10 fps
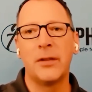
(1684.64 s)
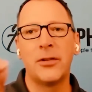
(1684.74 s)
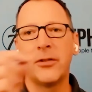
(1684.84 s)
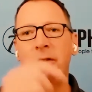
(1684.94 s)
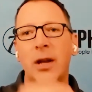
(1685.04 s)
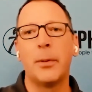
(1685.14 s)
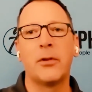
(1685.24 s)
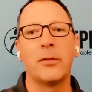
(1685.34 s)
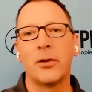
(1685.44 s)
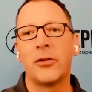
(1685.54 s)
and
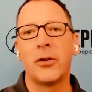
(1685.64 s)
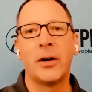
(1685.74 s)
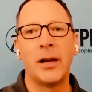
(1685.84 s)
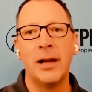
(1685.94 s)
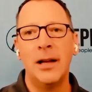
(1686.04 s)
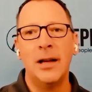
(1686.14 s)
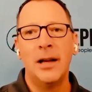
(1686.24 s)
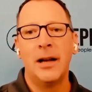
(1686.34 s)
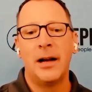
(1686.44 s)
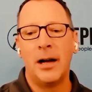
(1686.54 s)
snippets of your story.
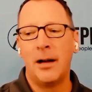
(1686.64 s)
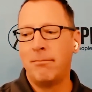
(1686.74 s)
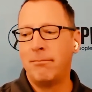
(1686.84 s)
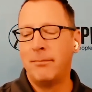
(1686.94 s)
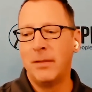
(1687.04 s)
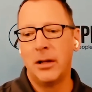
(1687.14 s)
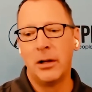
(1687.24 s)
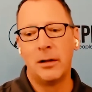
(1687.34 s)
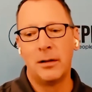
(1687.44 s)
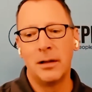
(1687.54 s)

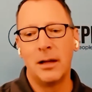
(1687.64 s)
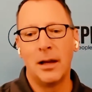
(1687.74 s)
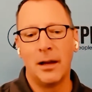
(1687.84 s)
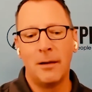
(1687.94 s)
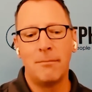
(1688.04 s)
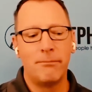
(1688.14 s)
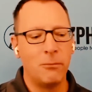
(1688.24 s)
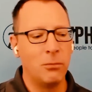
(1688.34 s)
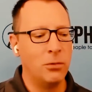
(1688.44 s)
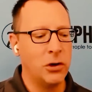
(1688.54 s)

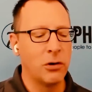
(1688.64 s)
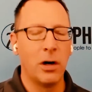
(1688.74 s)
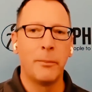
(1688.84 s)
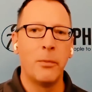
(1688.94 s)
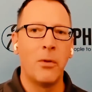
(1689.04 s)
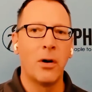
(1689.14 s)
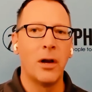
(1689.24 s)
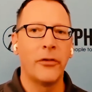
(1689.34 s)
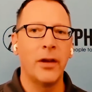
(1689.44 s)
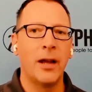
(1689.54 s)
You grow up in
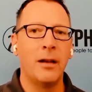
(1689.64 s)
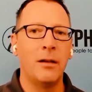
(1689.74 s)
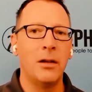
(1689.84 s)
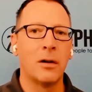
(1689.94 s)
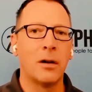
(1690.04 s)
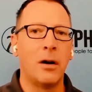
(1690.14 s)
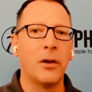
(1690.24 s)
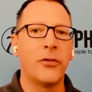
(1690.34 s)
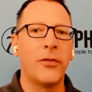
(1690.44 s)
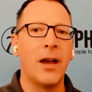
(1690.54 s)
Morris, and you're
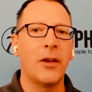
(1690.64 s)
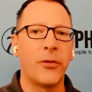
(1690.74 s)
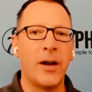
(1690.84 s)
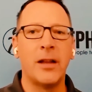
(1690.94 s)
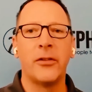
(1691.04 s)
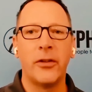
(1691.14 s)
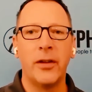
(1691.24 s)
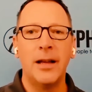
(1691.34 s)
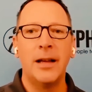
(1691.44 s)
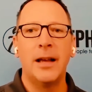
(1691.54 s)
always fast friends,
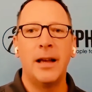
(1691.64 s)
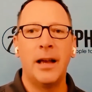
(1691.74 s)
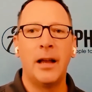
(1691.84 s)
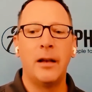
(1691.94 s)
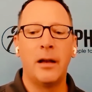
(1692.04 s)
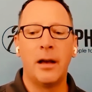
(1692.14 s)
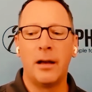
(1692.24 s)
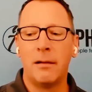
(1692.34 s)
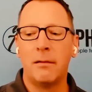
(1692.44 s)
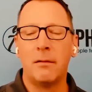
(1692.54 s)
and
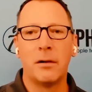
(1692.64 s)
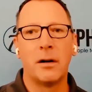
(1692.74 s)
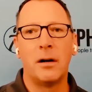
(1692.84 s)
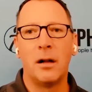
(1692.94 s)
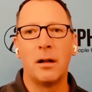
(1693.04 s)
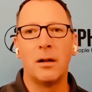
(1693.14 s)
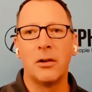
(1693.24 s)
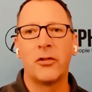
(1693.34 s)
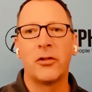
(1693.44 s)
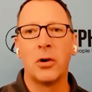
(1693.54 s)
we're all
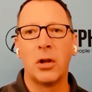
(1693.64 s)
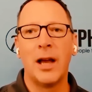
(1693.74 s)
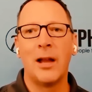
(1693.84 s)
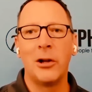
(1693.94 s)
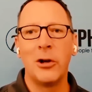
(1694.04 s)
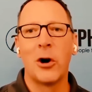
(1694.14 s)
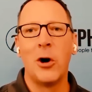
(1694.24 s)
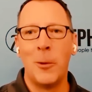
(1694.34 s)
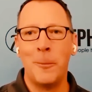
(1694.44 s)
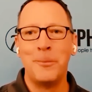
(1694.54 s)
so glad that you're home.